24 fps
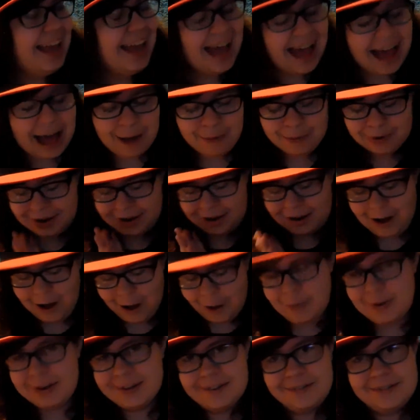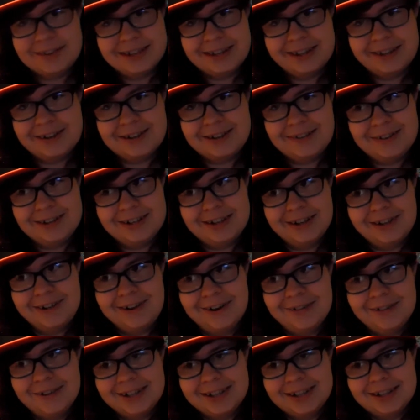I would not want to visit those fictional
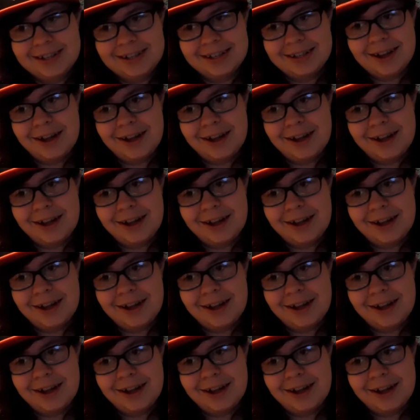universes.